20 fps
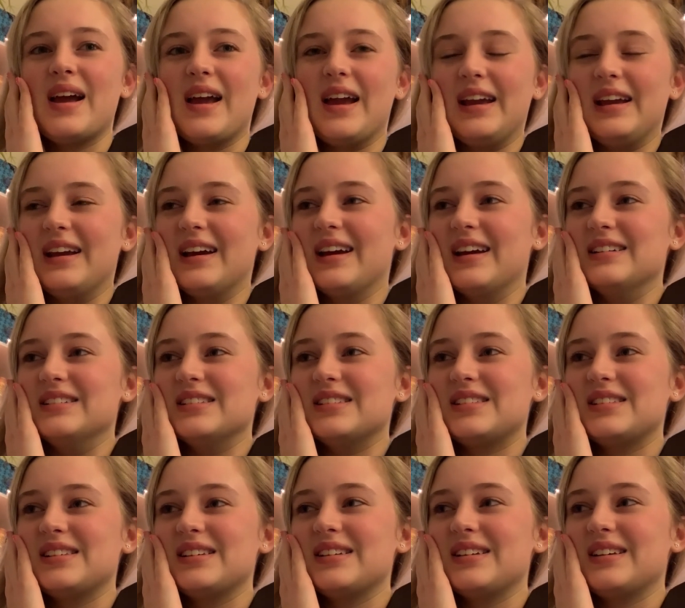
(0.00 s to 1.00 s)
And
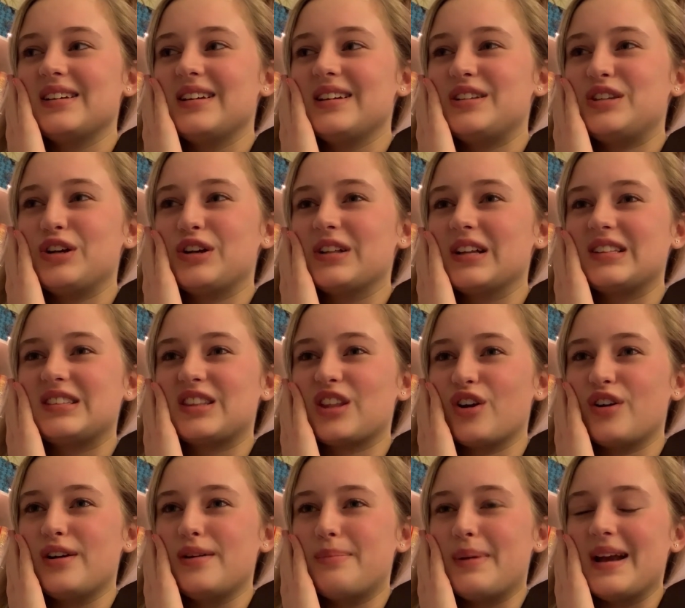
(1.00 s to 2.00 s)
it took like
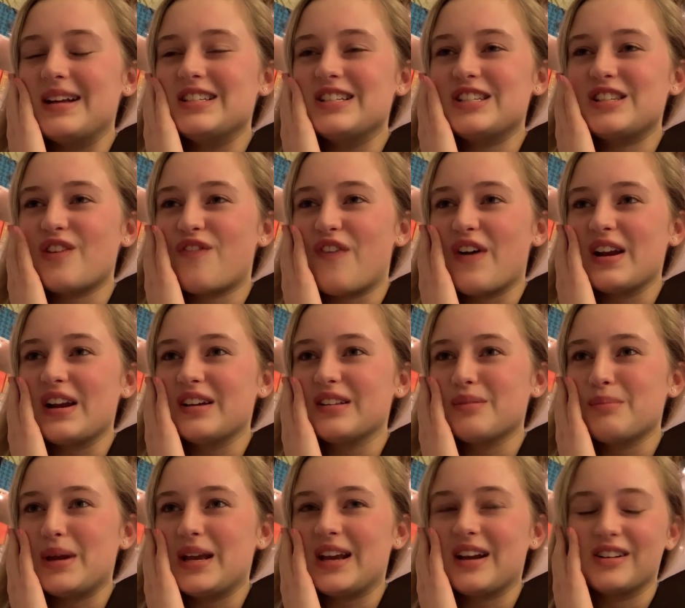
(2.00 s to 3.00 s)
30 pages to find out the
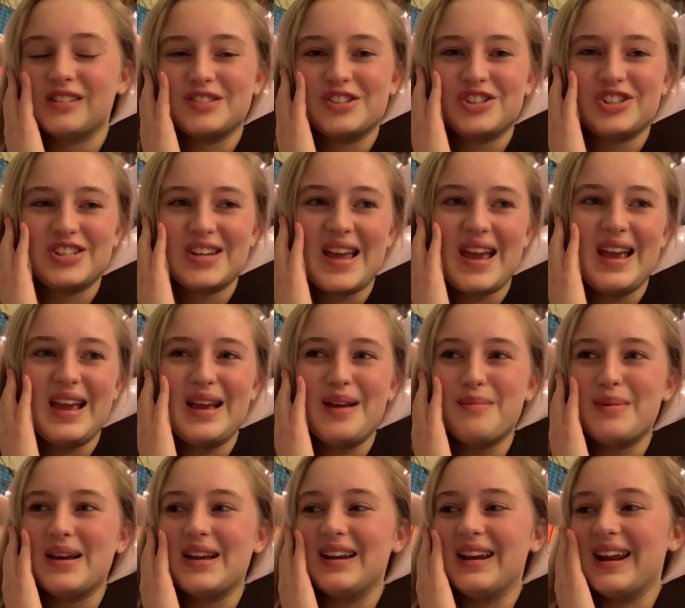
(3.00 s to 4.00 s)
main character's
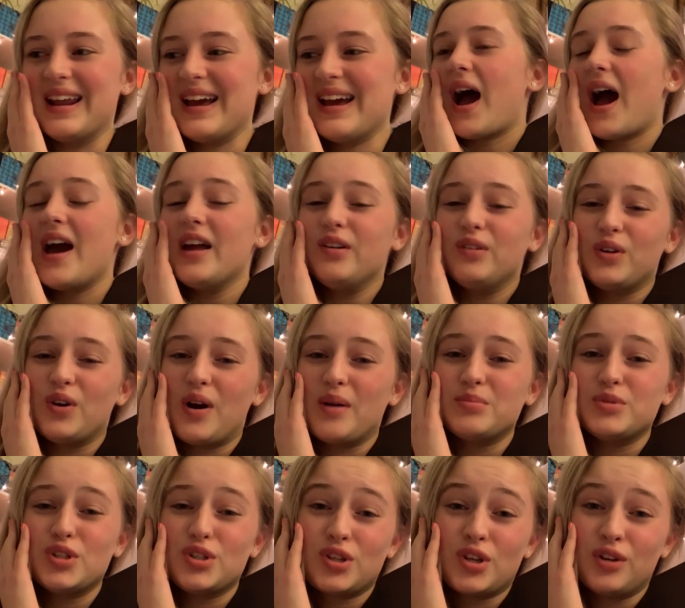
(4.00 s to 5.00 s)
name, and I don't know,
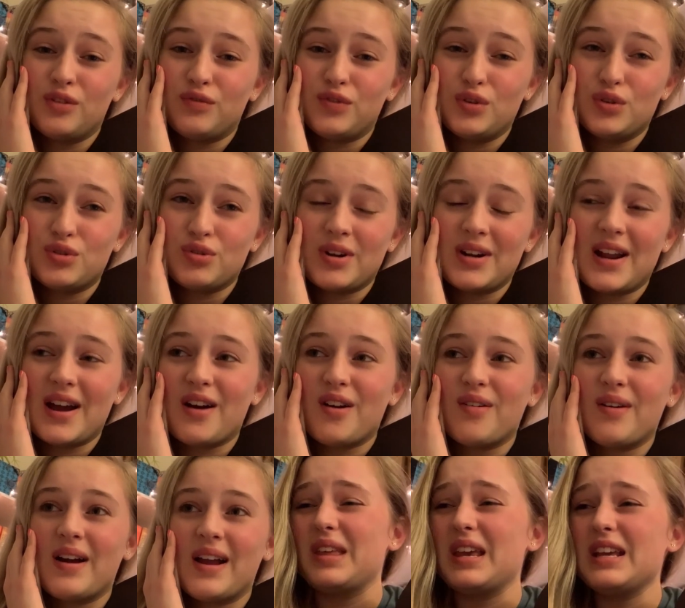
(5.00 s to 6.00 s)
I'm just confused right now.